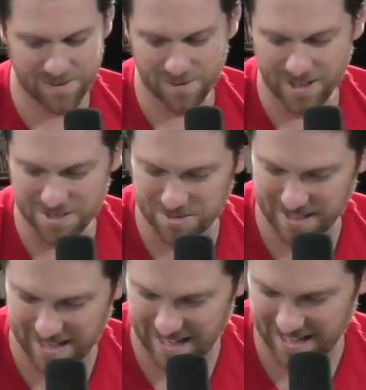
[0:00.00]
What else we
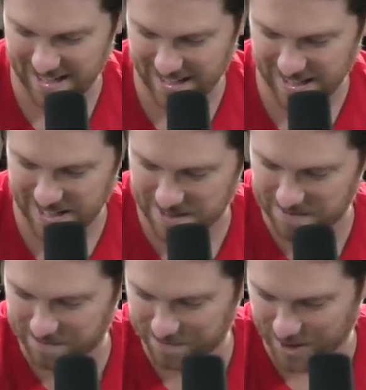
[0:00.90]
got?
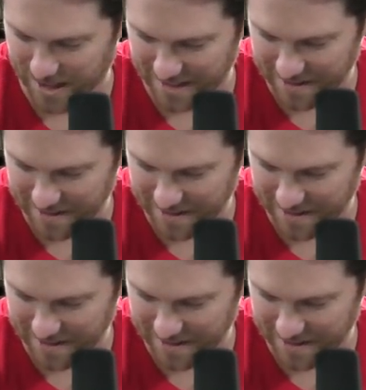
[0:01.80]
Okay. Go ahead,